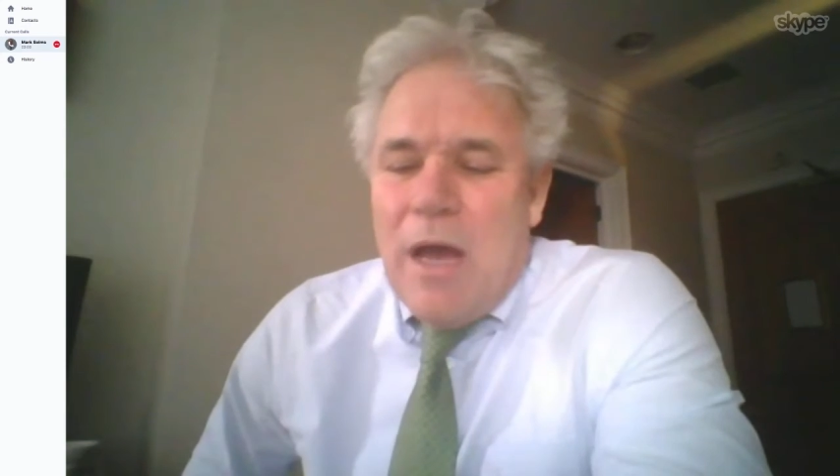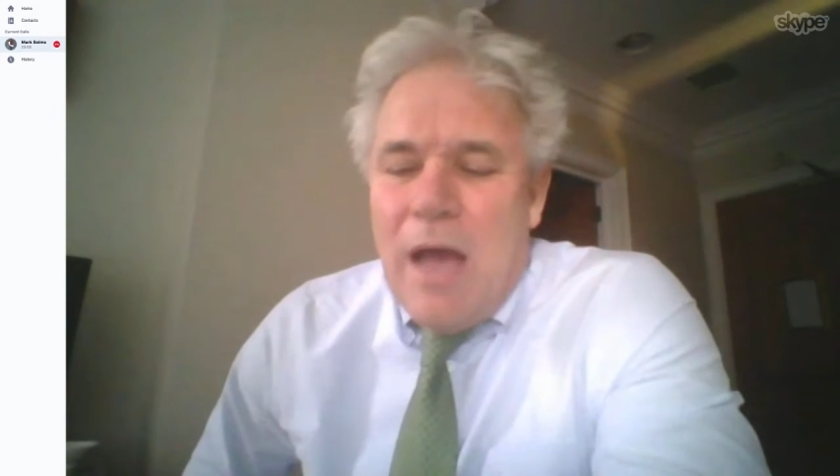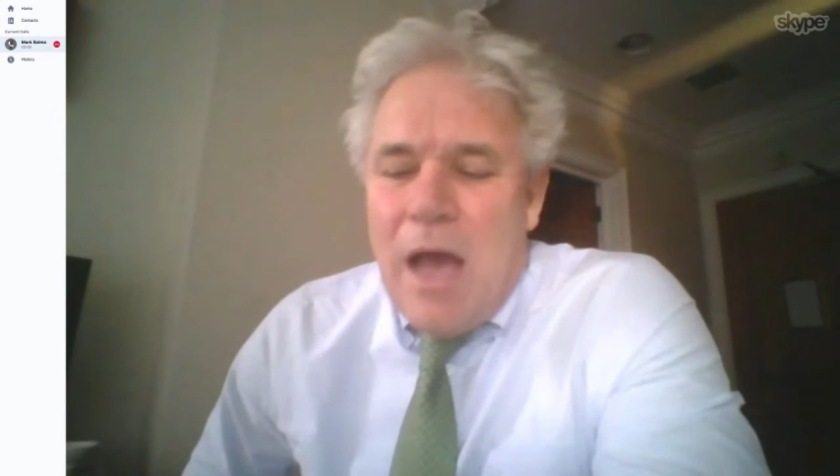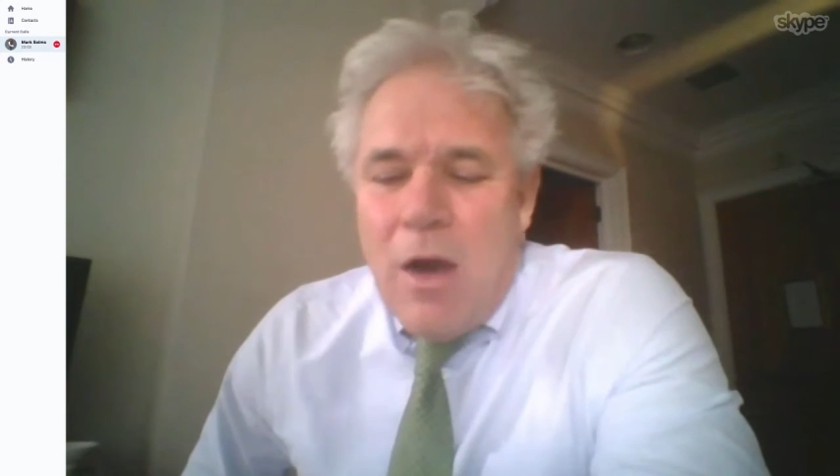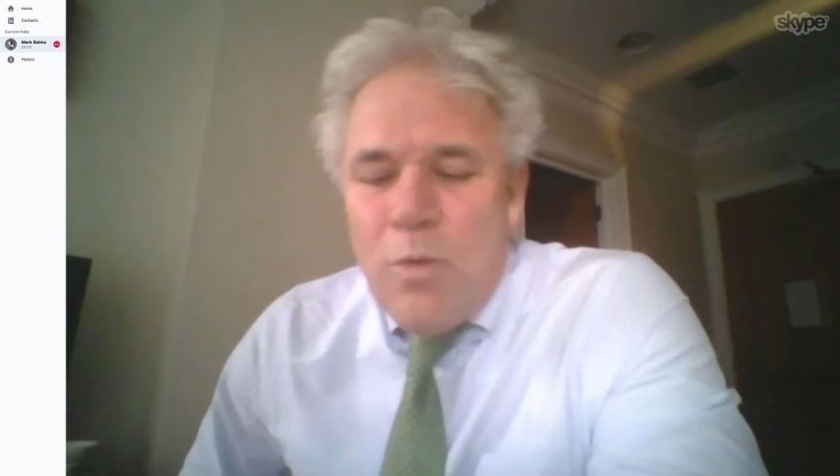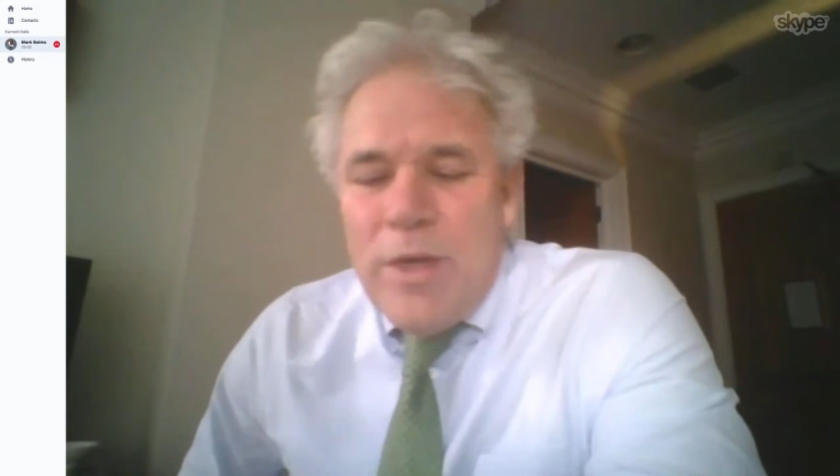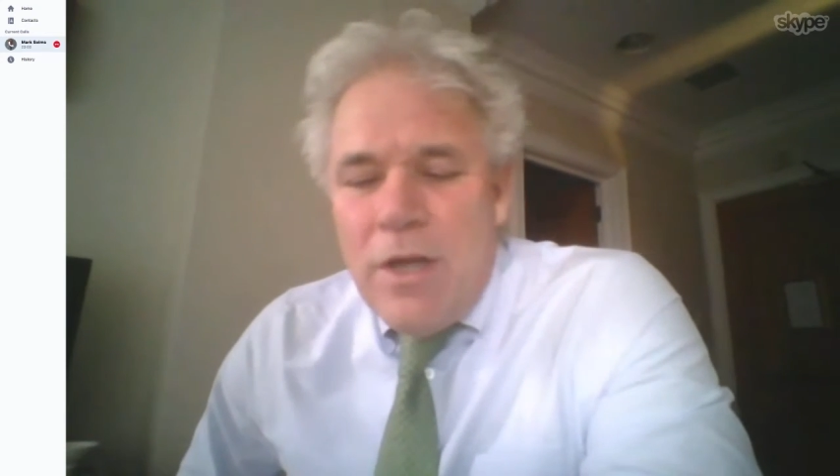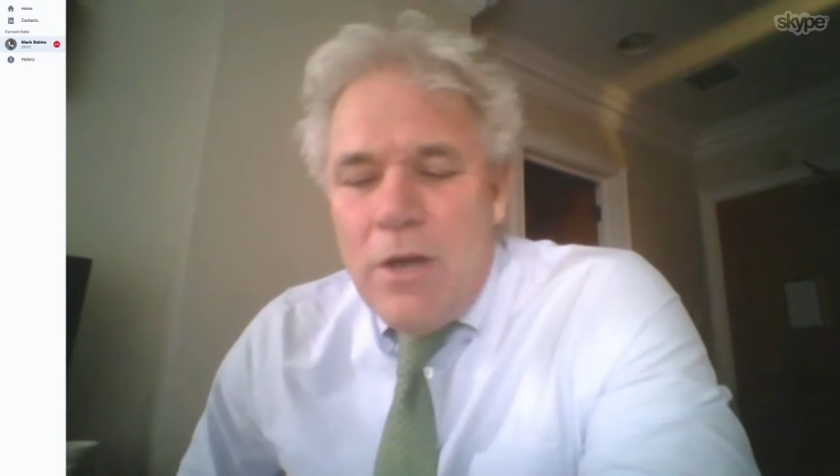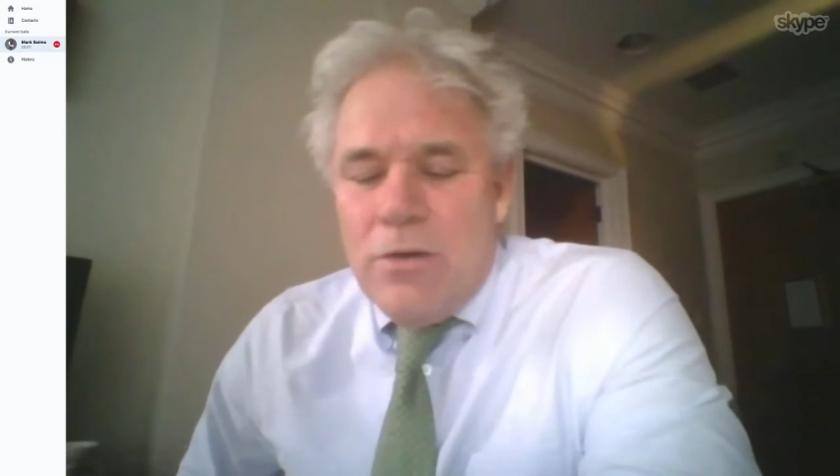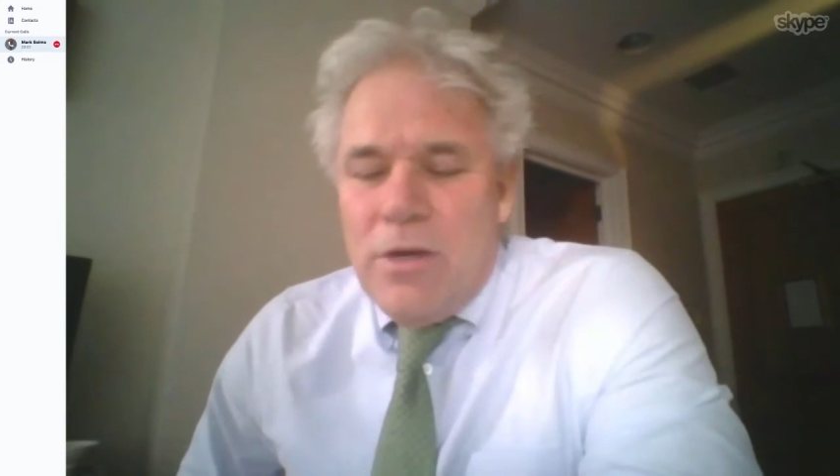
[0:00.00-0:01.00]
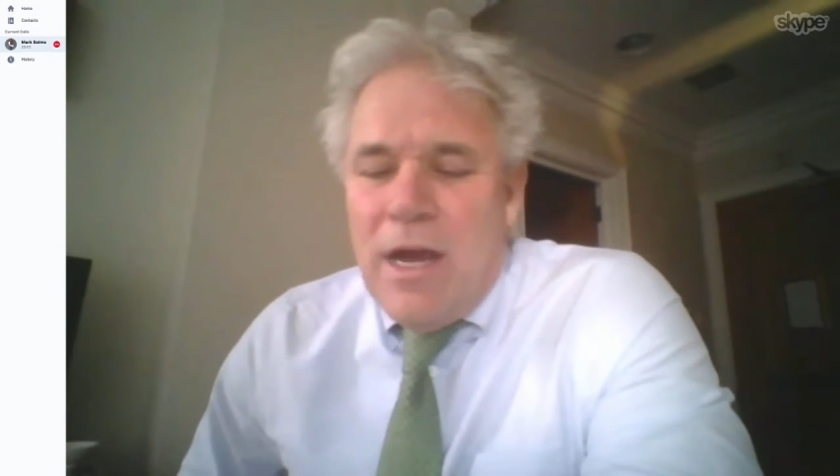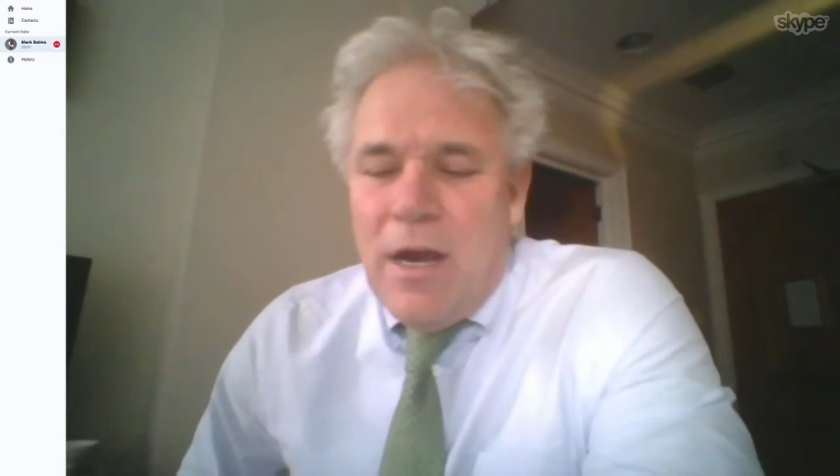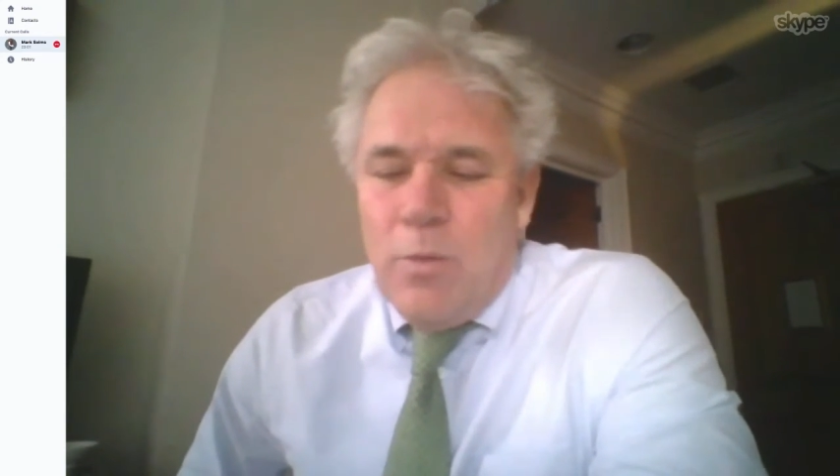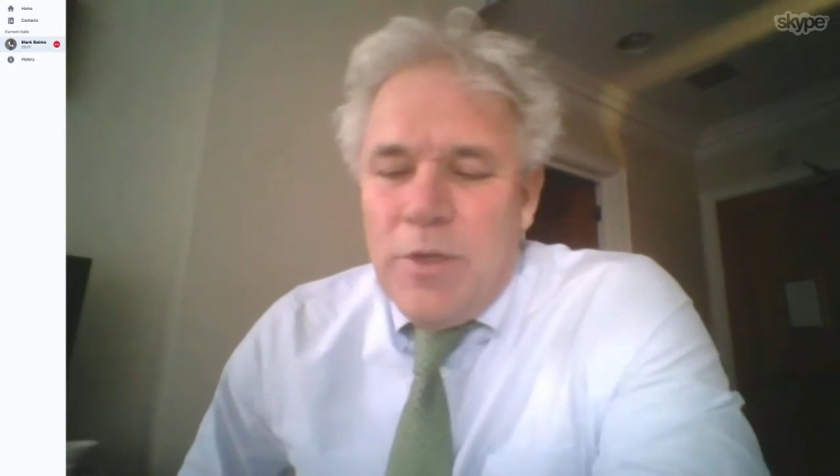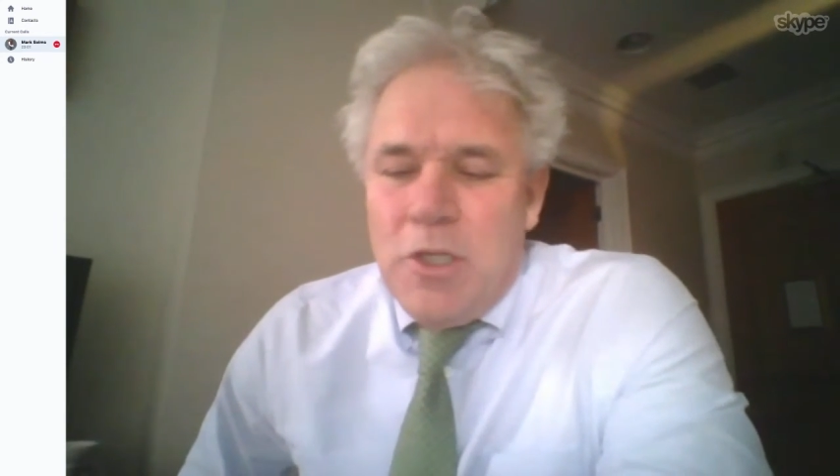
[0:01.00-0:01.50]
how we know
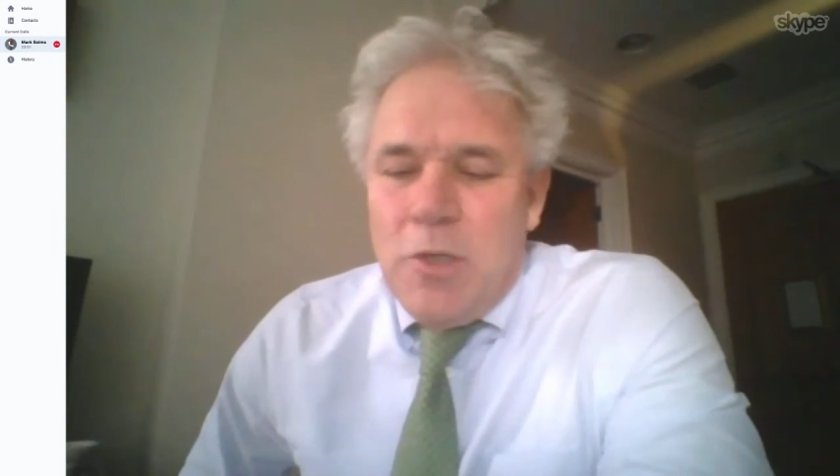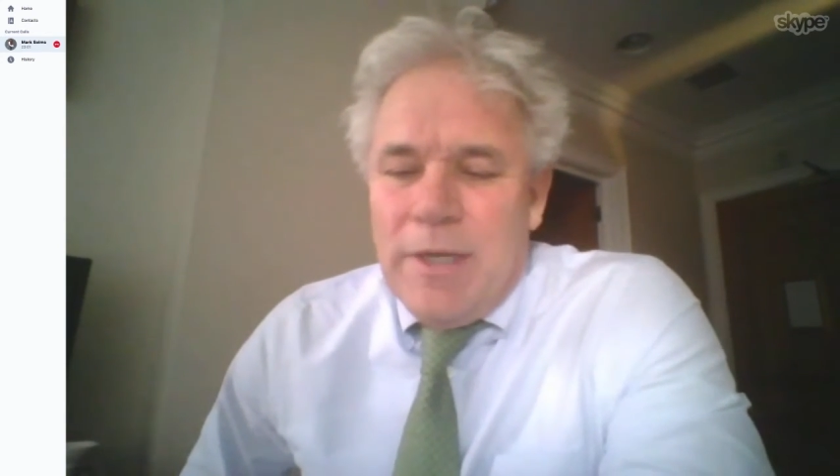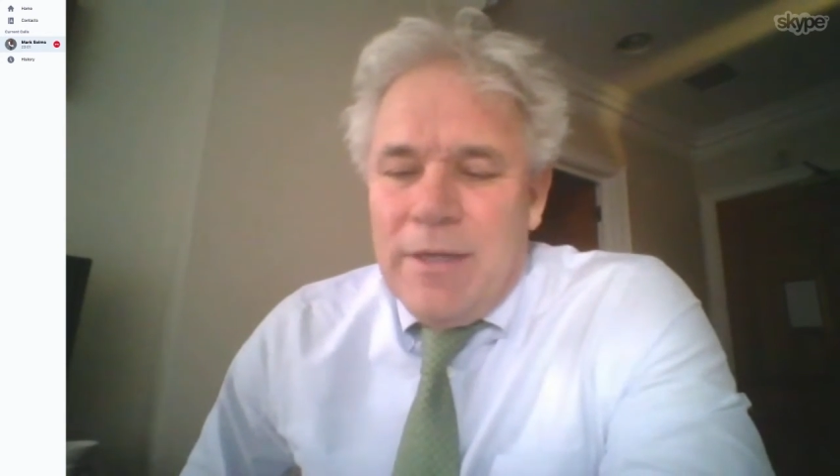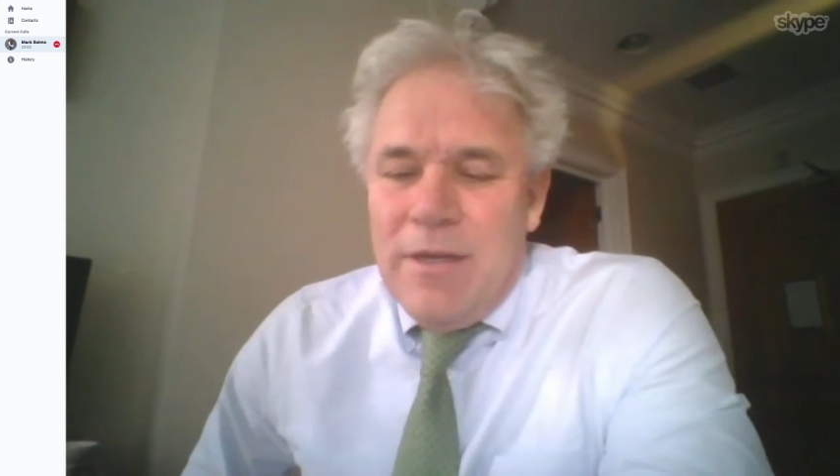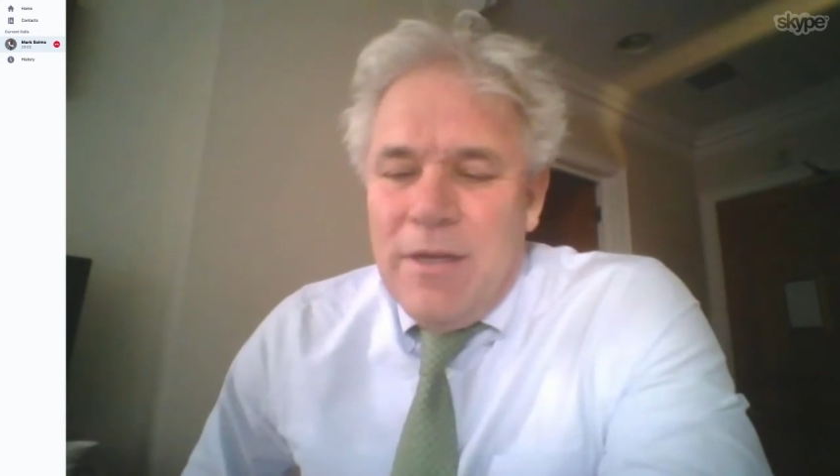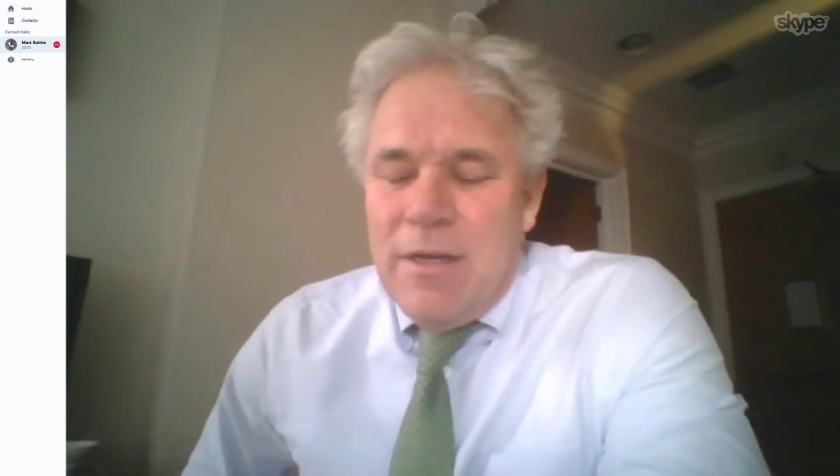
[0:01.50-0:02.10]
how we're doing.